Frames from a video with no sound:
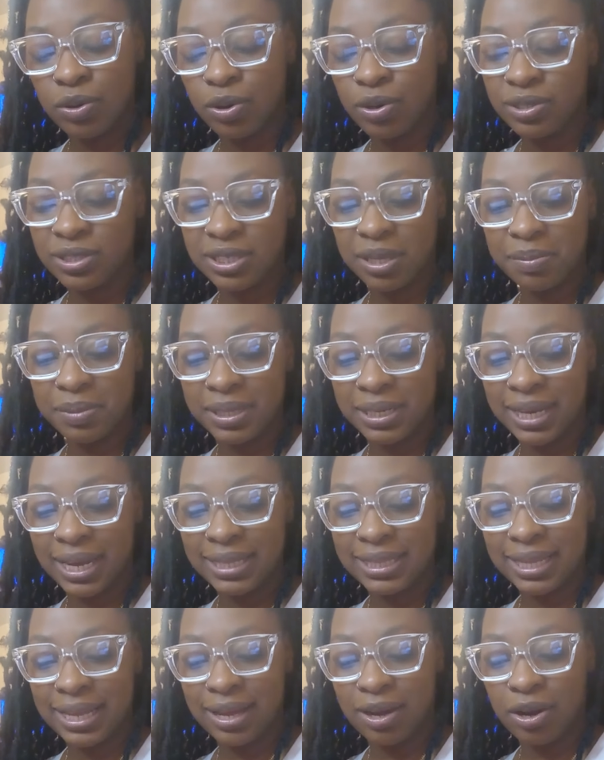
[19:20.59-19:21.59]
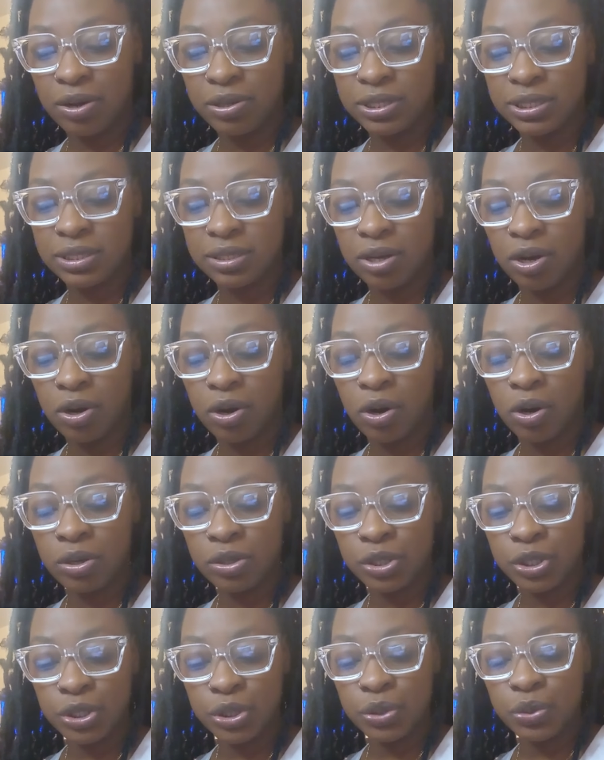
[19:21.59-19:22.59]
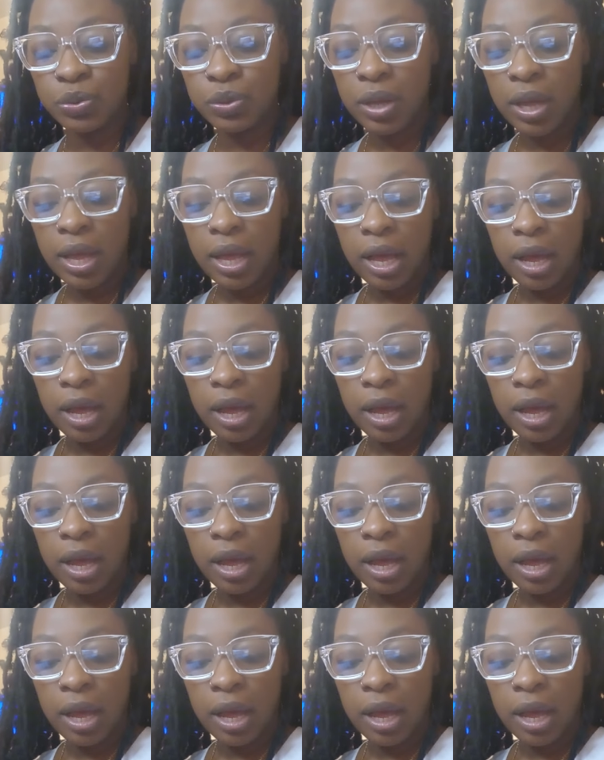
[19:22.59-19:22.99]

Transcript: or something like that, or or on you.